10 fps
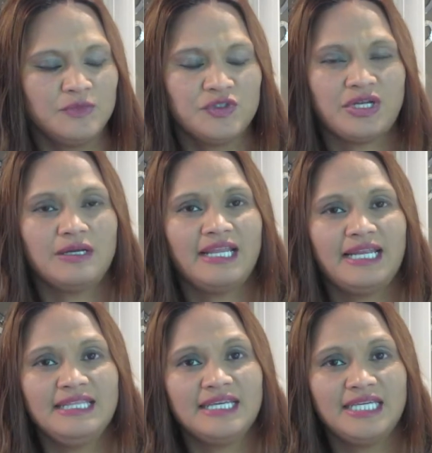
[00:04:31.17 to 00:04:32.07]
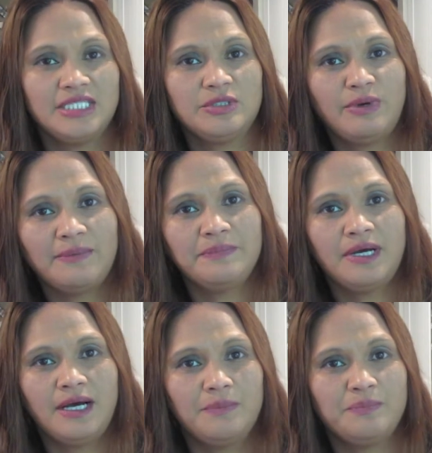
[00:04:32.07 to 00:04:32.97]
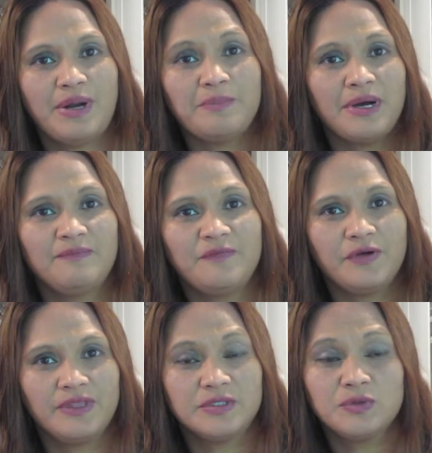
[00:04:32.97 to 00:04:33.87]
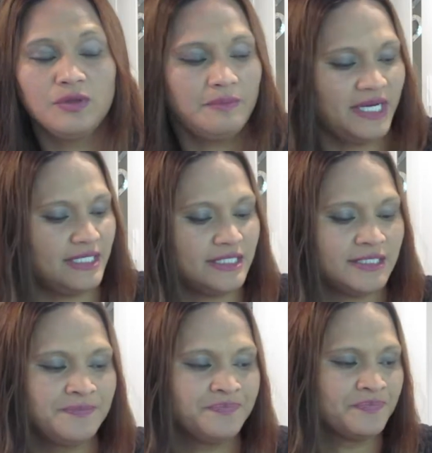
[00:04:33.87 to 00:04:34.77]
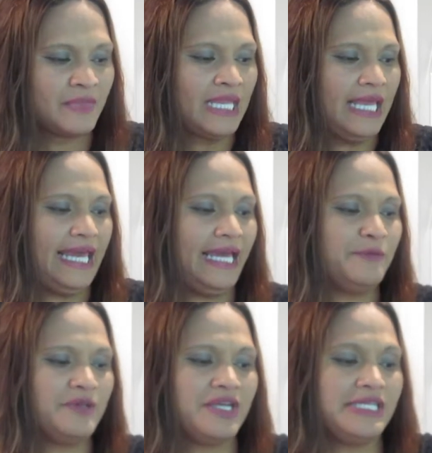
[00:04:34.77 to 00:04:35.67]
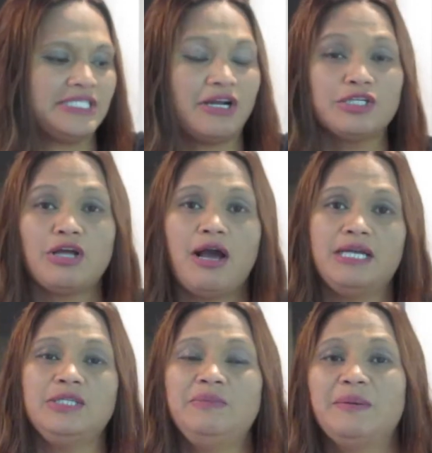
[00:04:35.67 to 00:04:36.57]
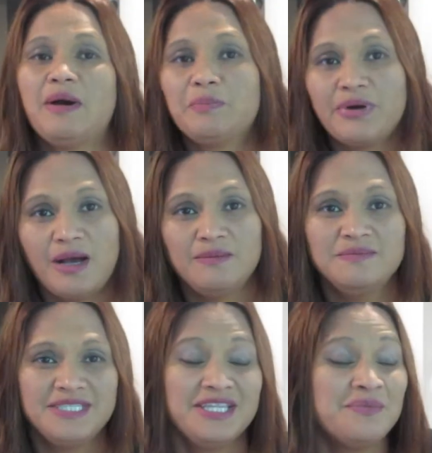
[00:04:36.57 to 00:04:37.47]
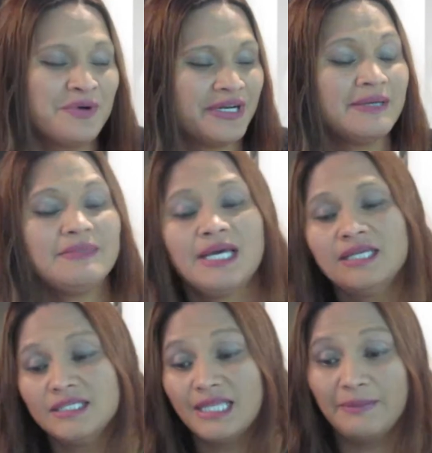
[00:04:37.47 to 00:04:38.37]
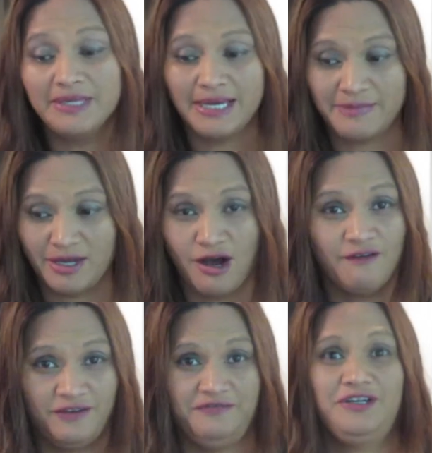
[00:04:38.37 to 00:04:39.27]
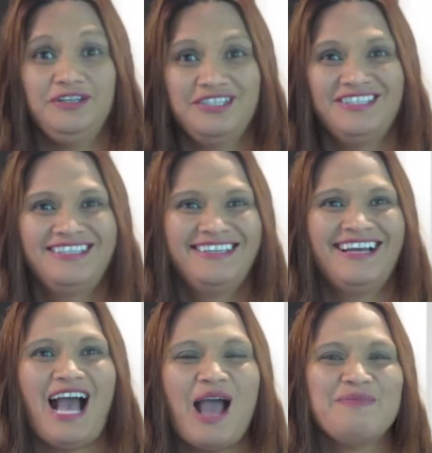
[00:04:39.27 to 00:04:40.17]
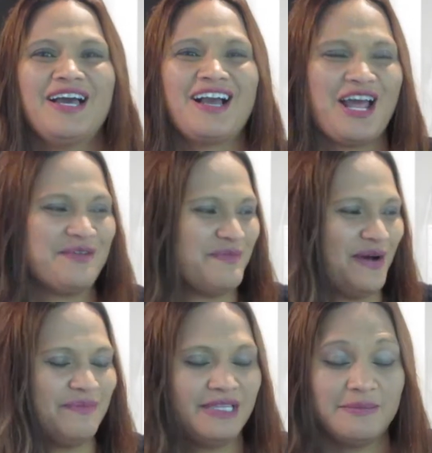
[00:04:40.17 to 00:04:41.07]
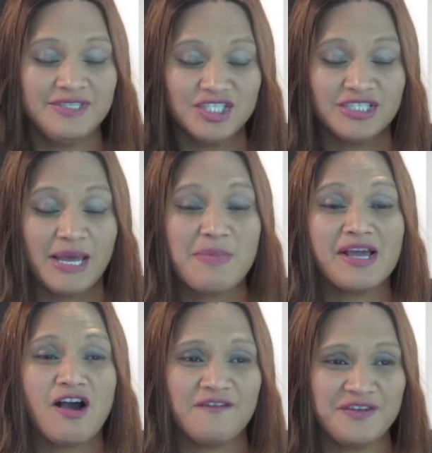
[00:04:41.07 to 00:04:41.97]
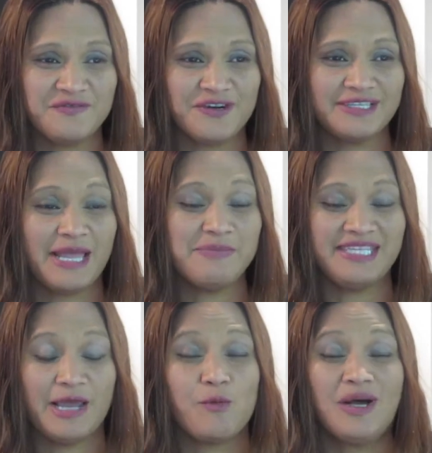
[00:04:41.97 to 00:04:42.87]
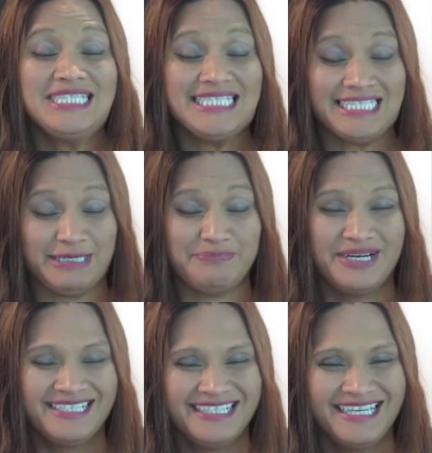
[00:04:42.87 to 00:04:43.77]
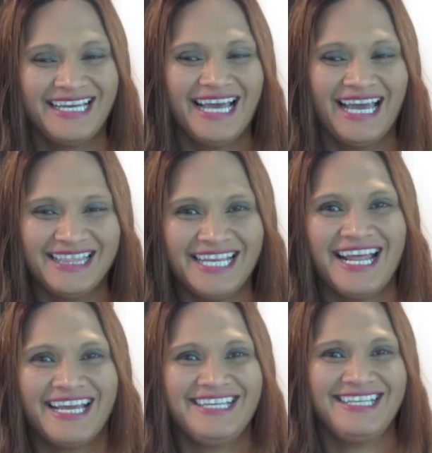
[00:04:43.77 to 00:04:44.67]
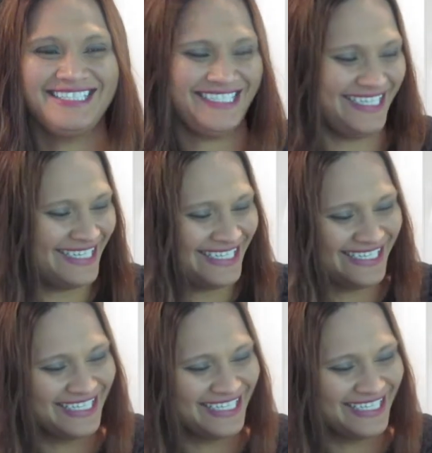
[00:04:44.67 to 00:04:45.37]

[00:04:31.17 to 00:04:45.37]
to start getting the kids prep up for the school bus. And when they start talking to me about problems in the morning, I'm like, just let me get my coffee first. I'm that kind of mom. Let me just get my coffee first. Let me take one sip, and then I can listen.